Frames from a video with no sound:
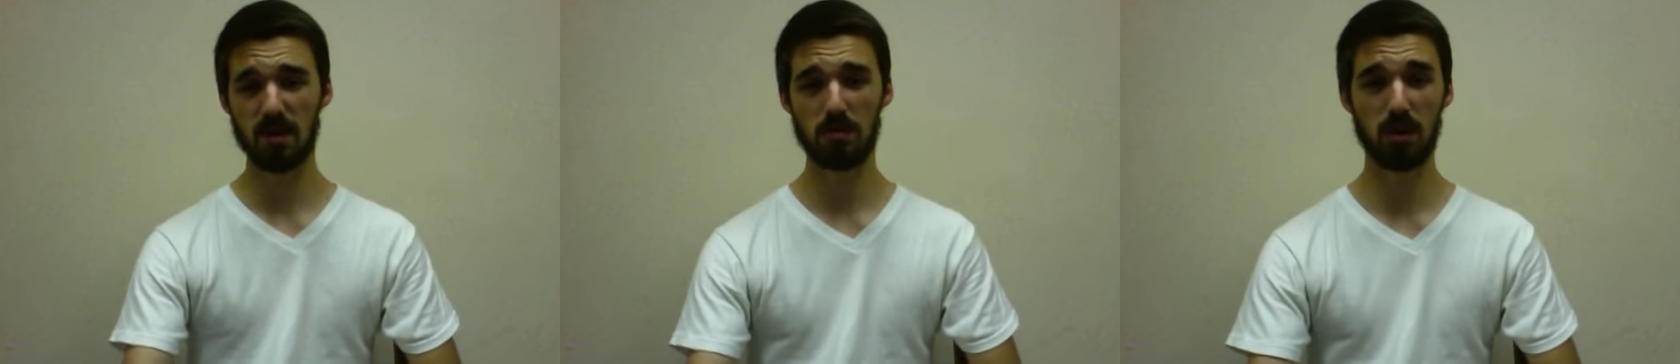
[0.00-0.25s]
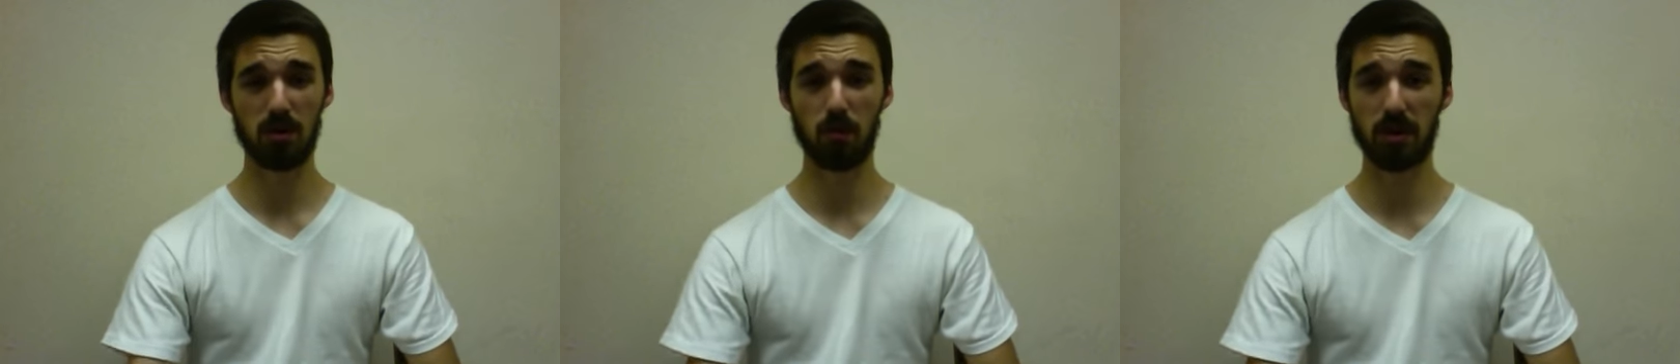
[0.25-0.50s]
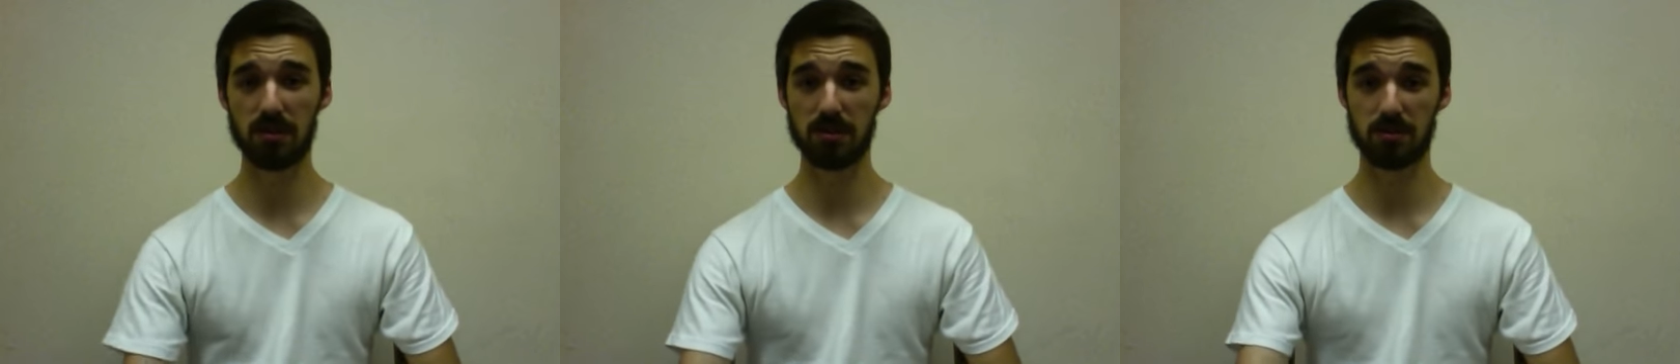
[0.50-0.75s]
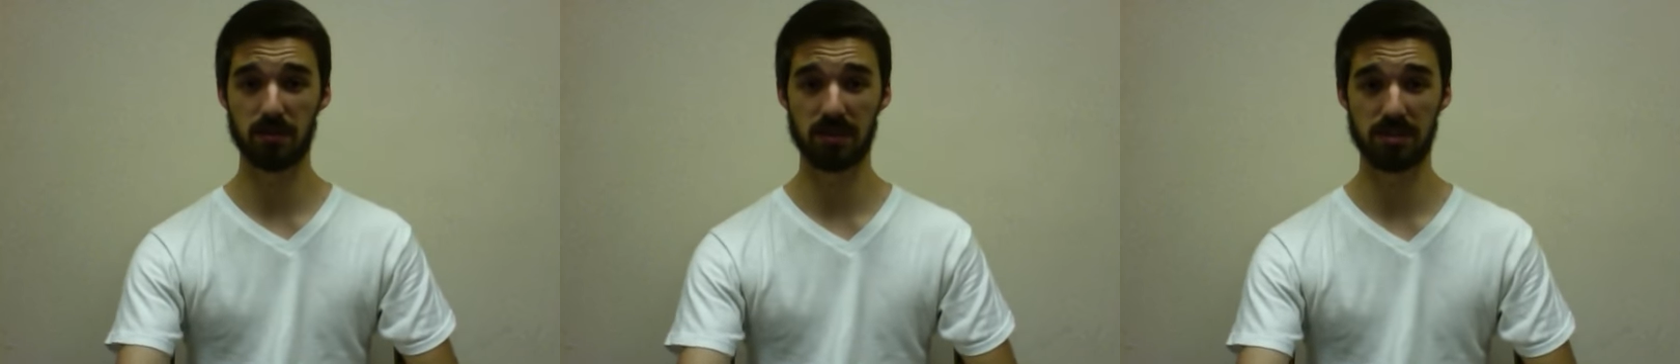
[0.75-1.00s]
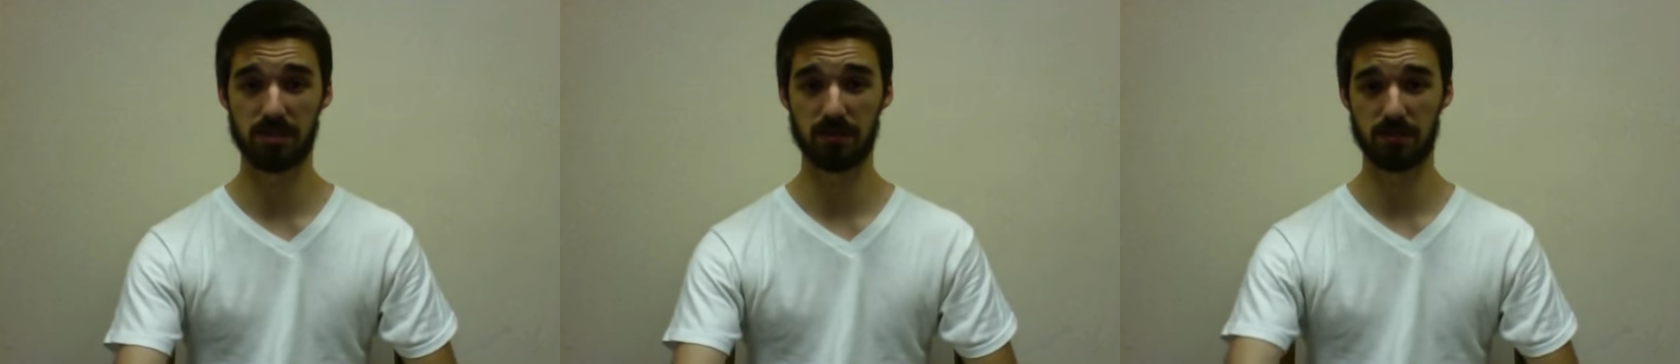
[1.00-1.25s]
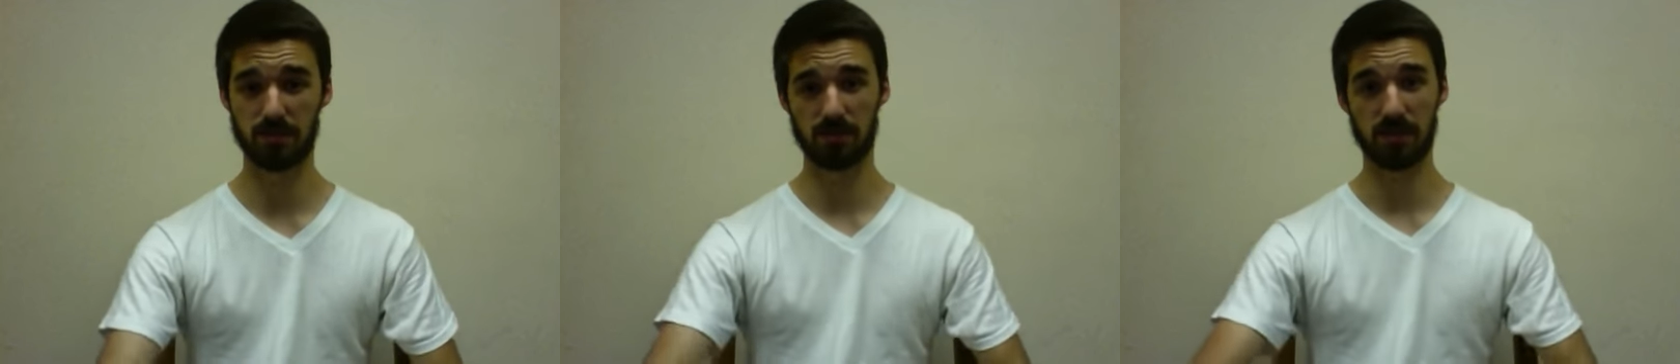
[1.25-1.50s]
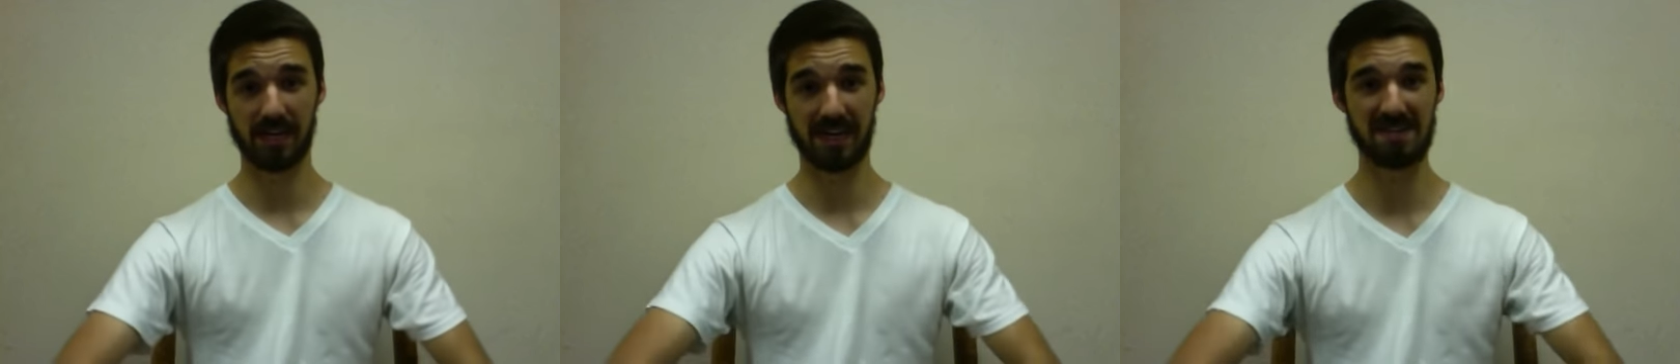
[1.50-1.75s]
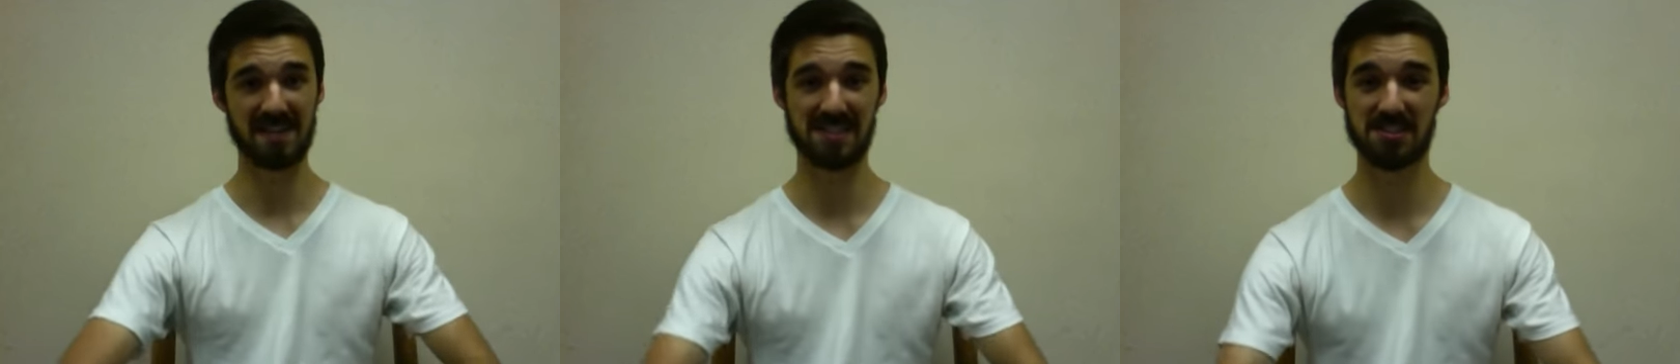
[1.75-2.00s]
But what do those relationships look like?
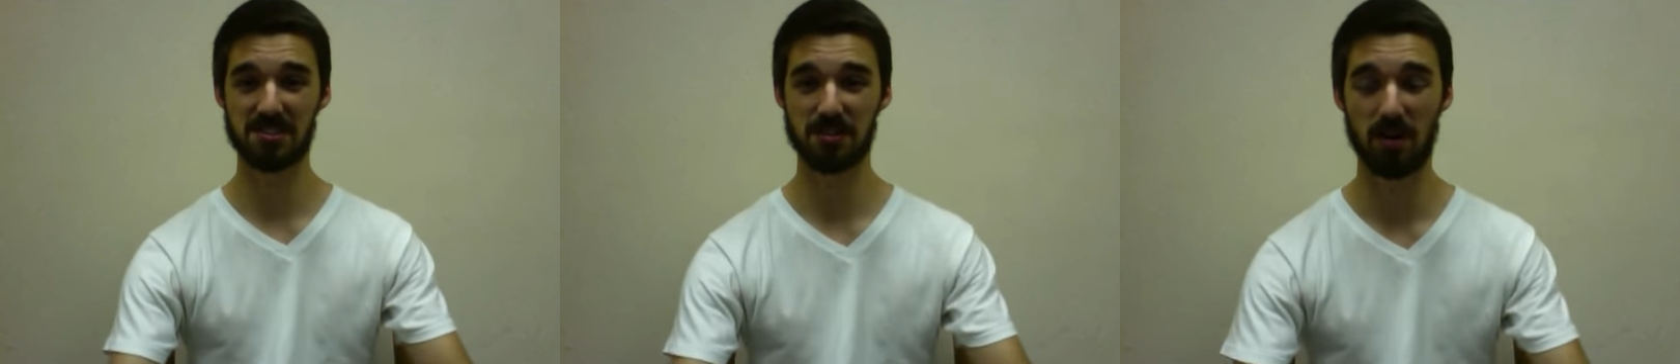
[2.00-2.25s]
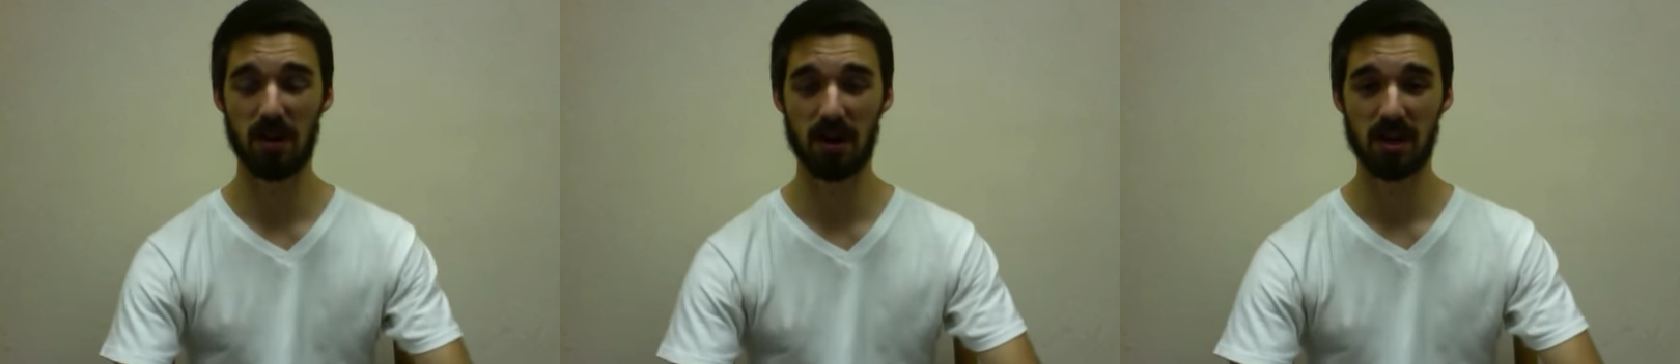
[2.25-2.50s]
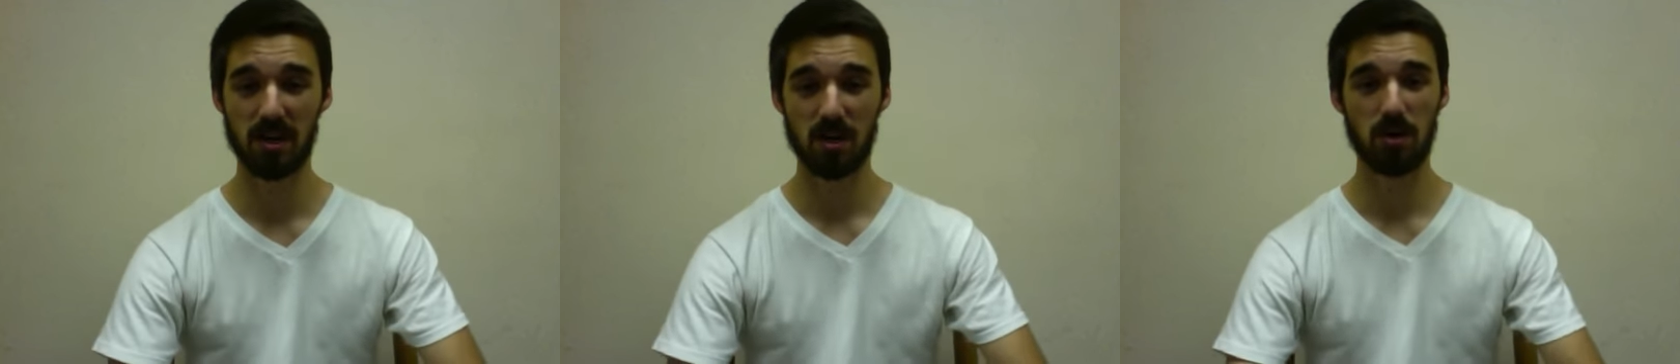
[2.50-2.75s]
How do they start?